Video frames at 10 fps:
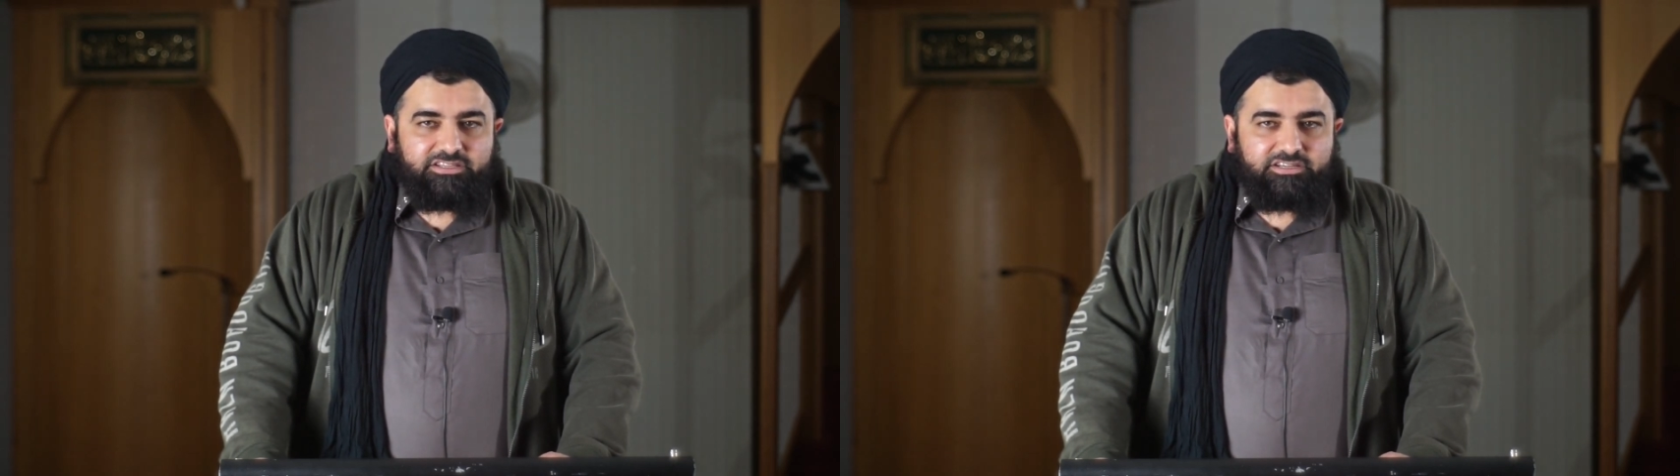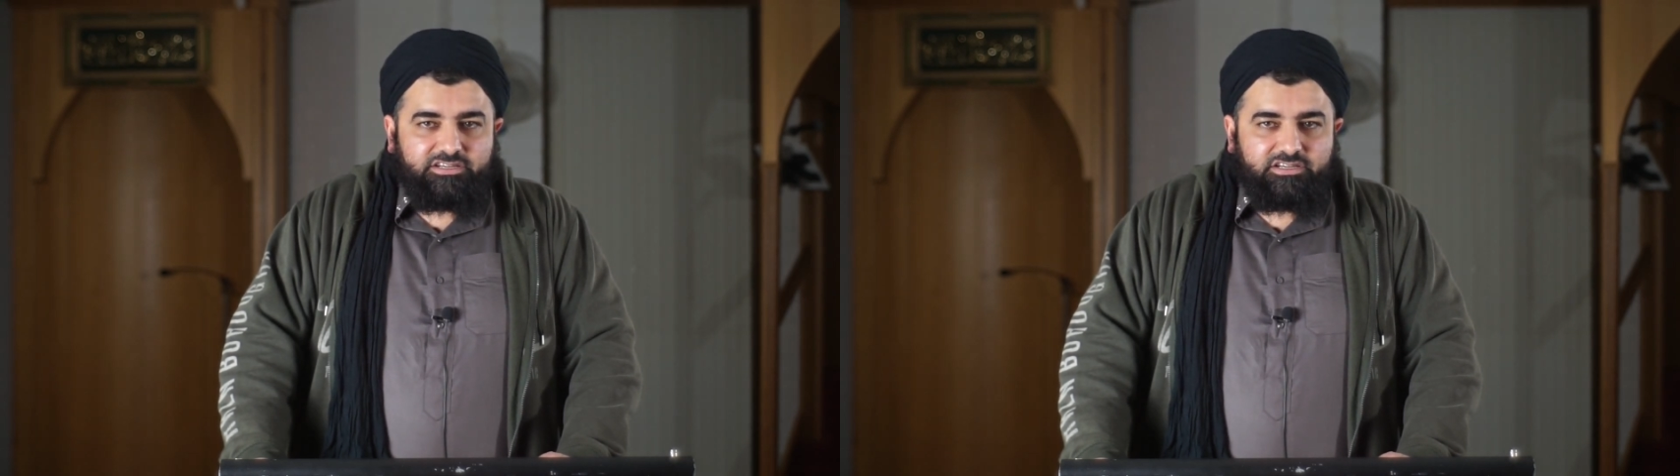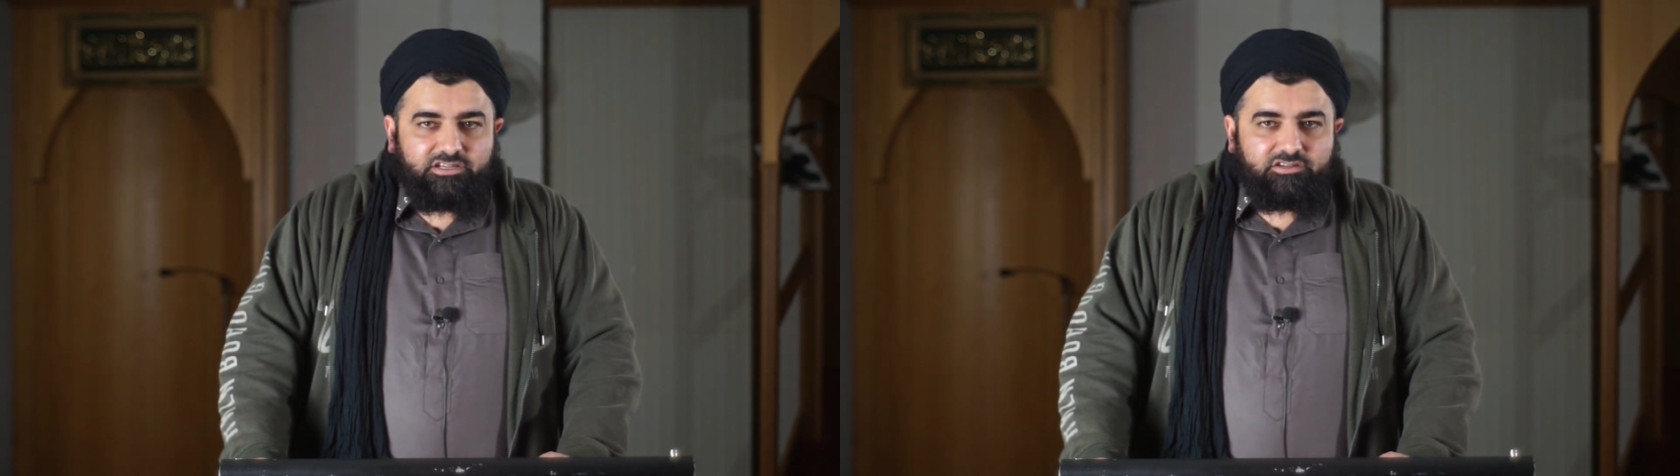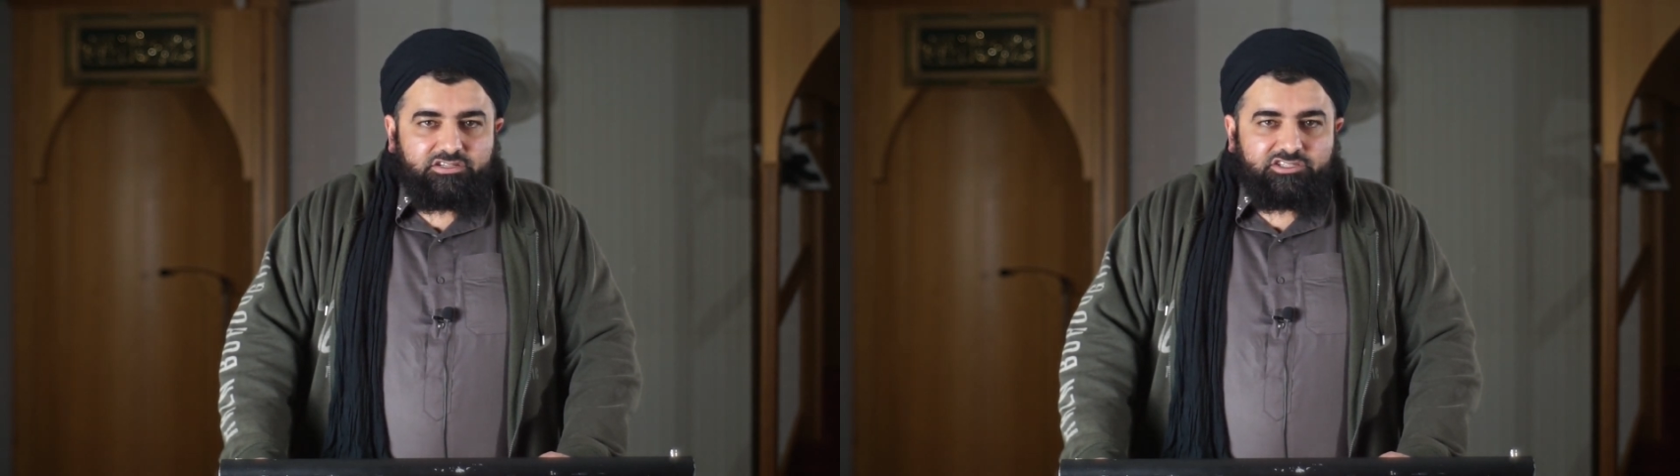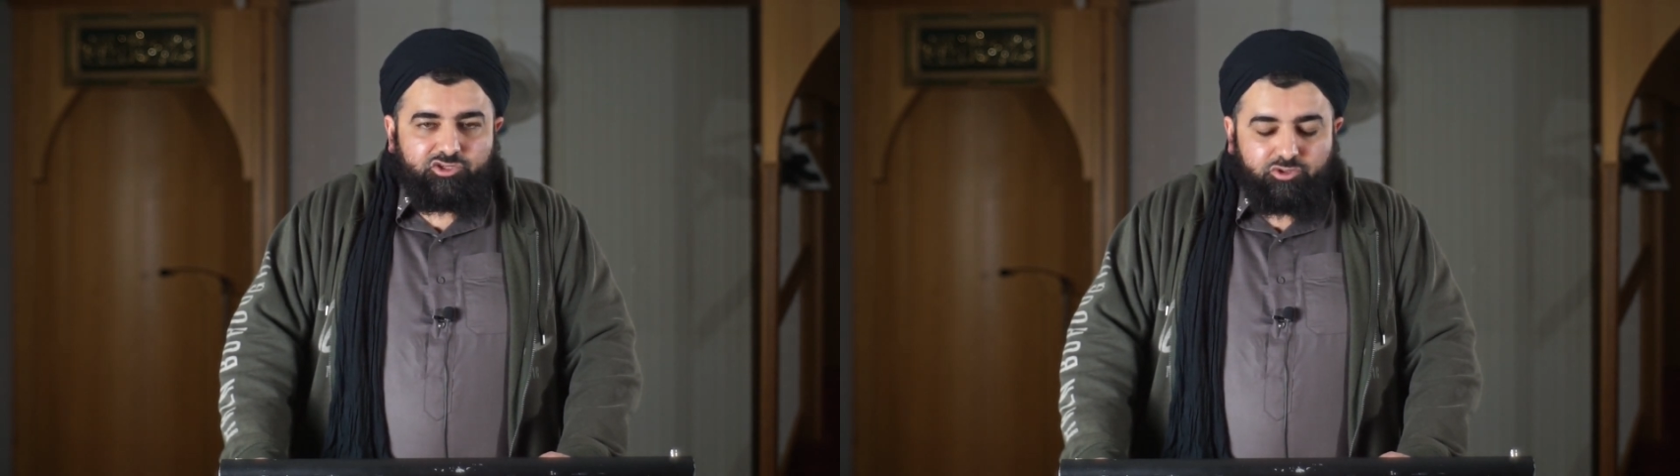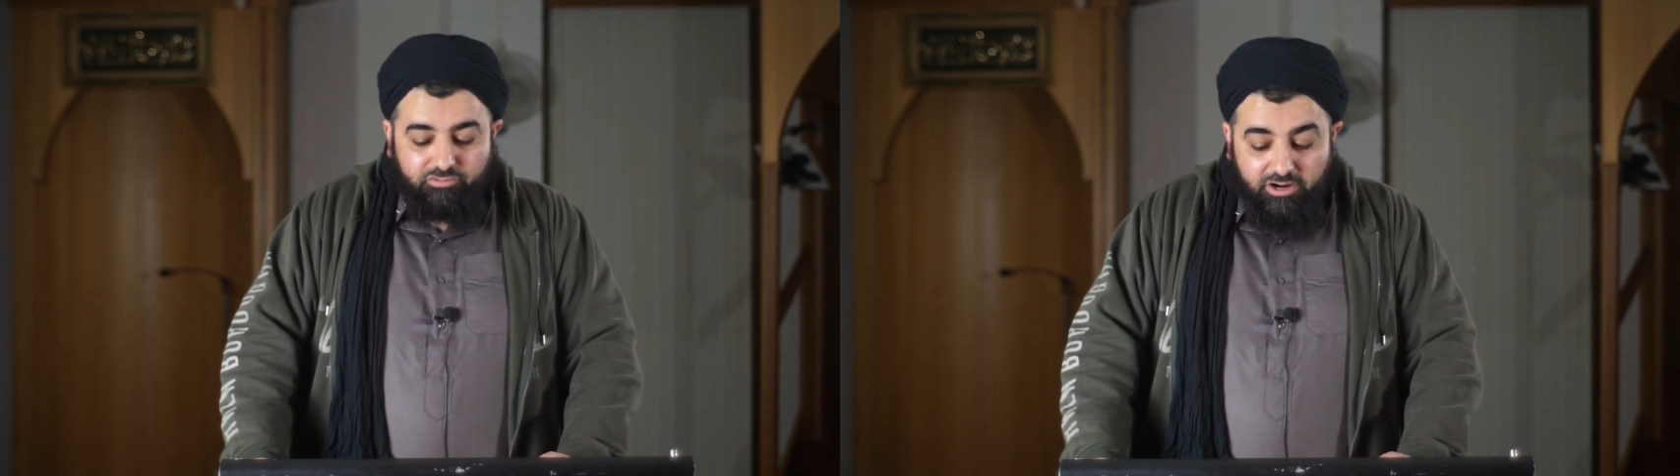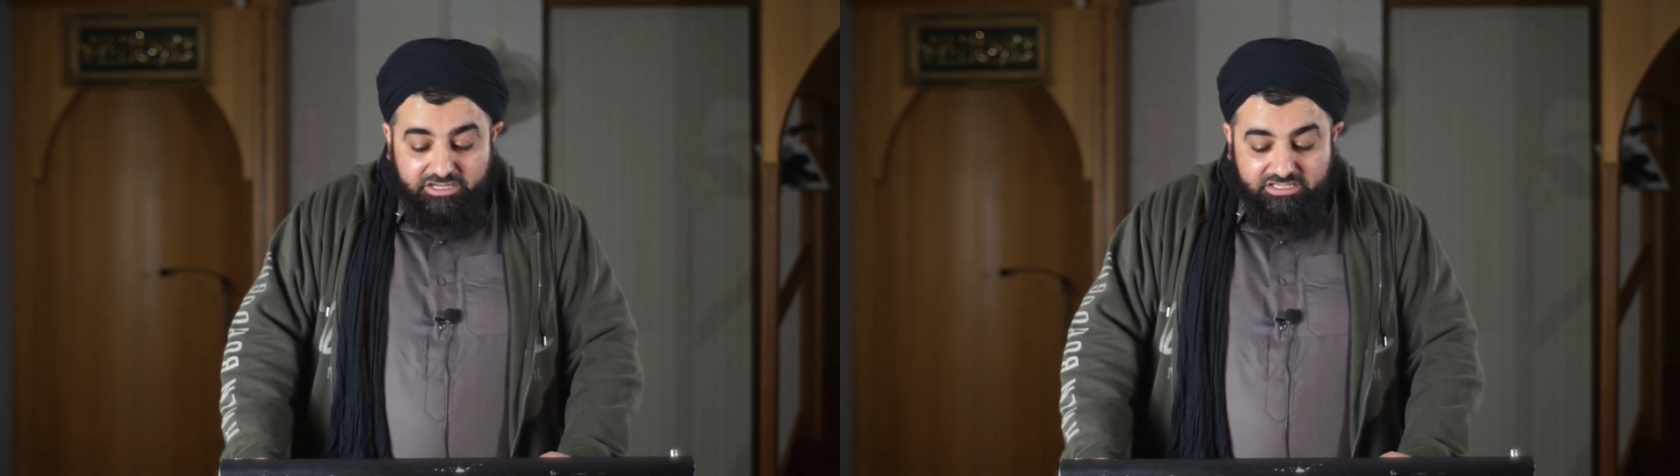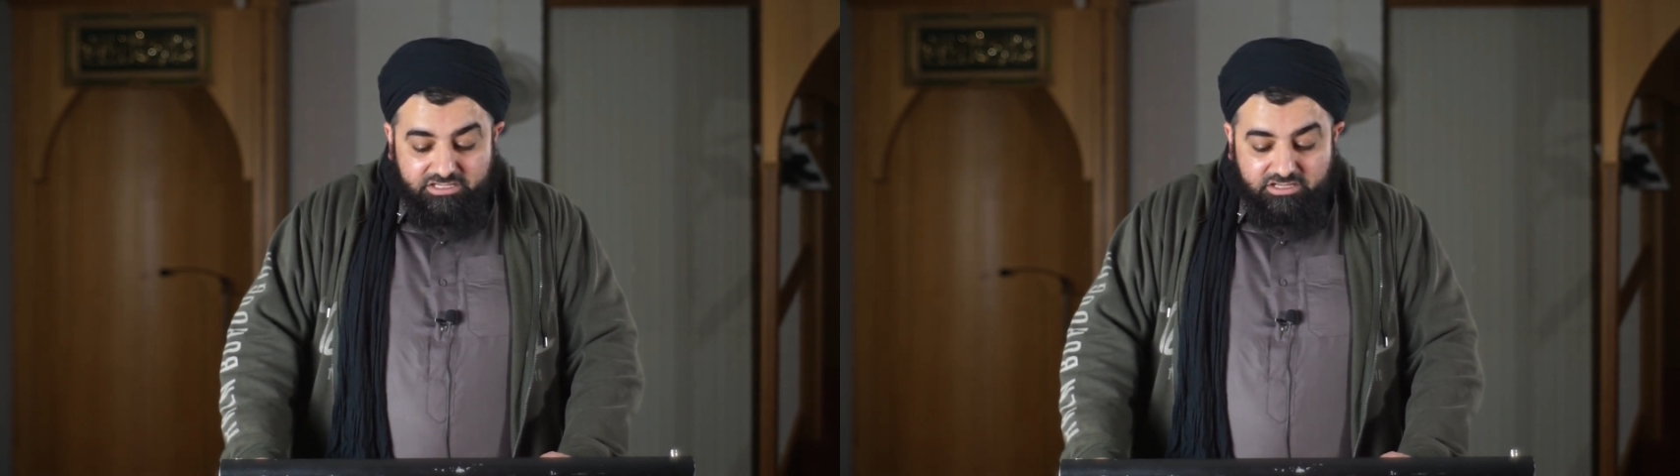the its due
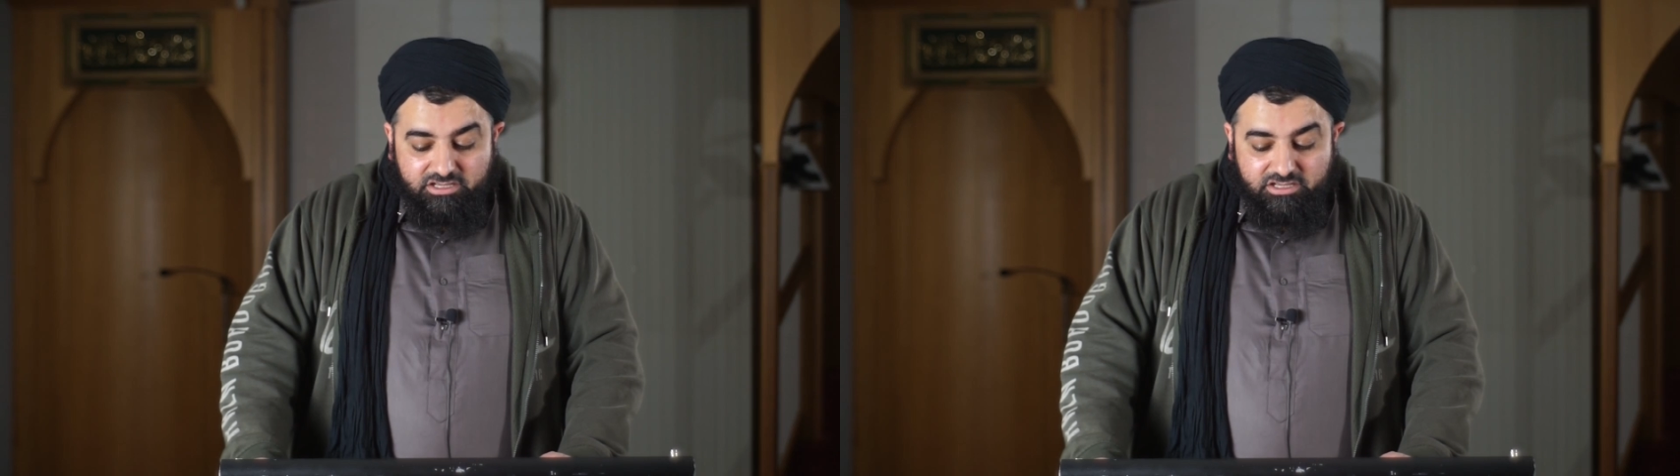right